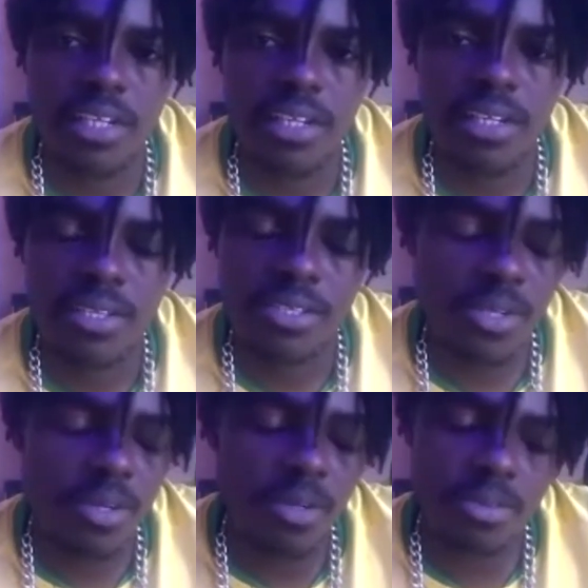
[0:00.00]

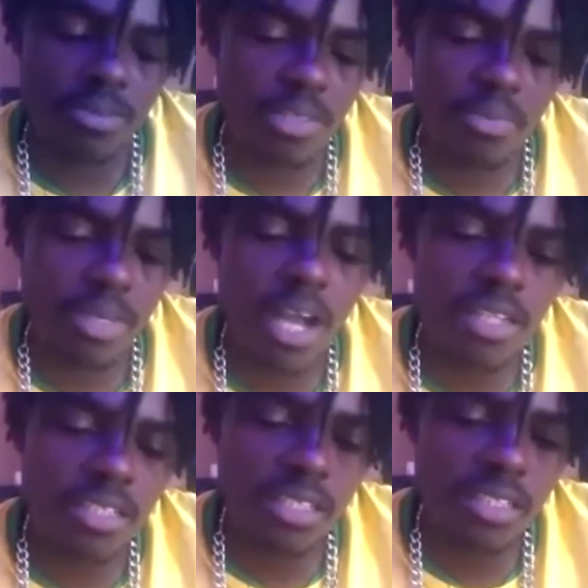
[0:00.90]
So to the big
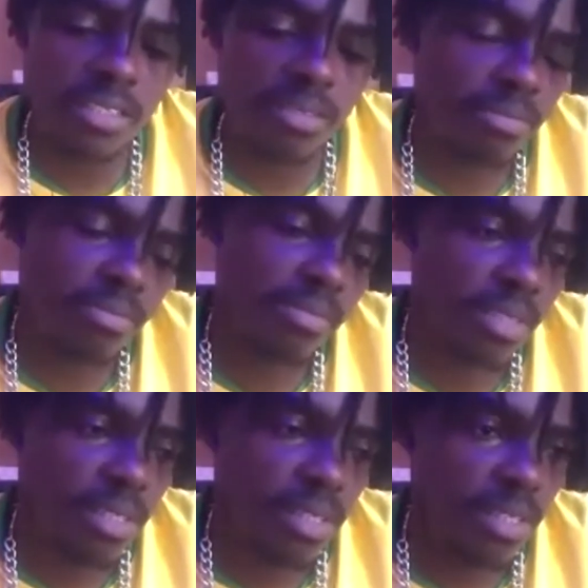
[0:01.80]
artists,
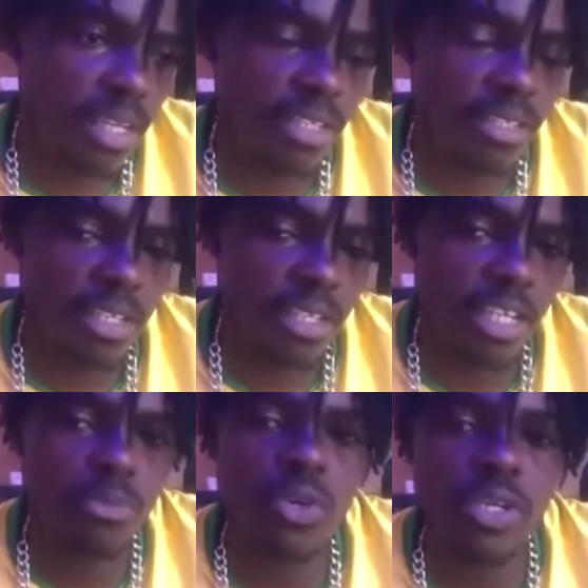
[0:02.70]
yeah, keep
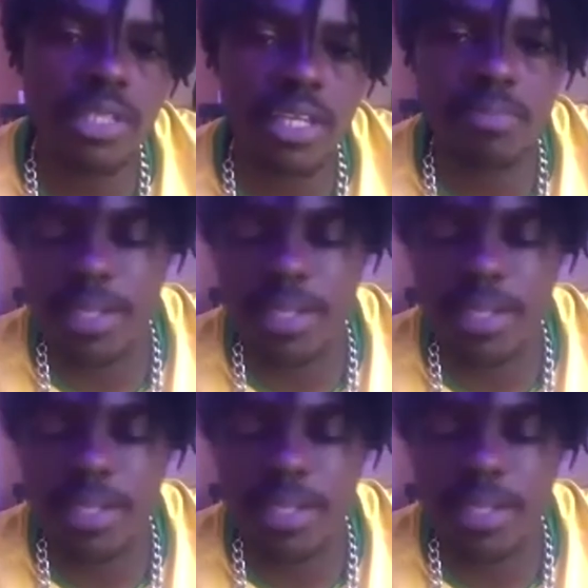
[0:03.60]
doing that, man.